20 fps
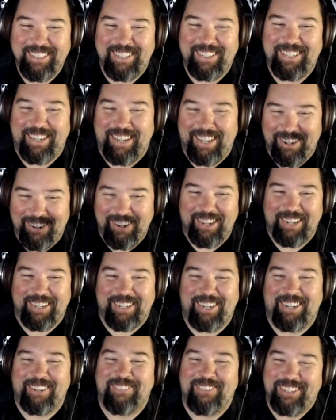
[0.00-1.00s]
and internet
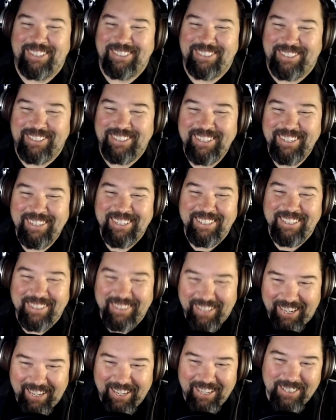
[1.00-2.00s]
coverage.
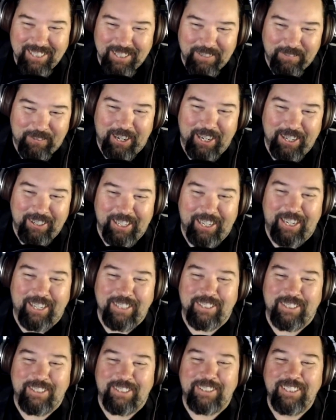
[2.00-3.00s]
That is the final
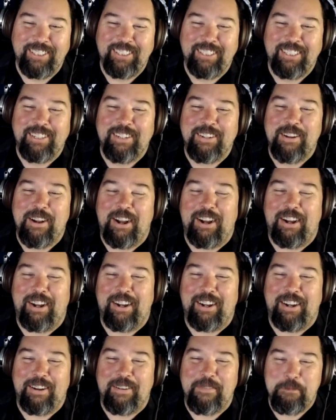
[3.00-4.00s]
answer.
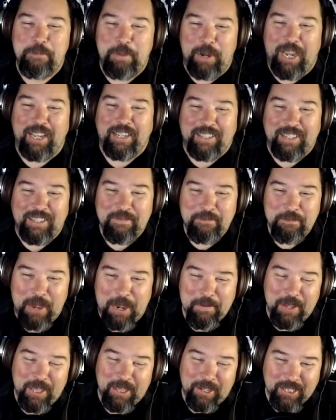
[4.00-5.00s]
Uh, but
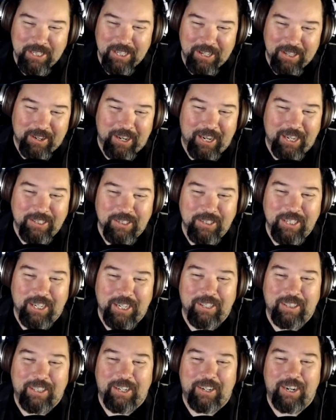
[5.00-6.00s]
maybe there's other answers
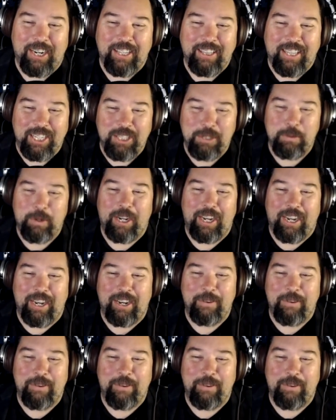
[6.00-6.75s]
out there, and that's why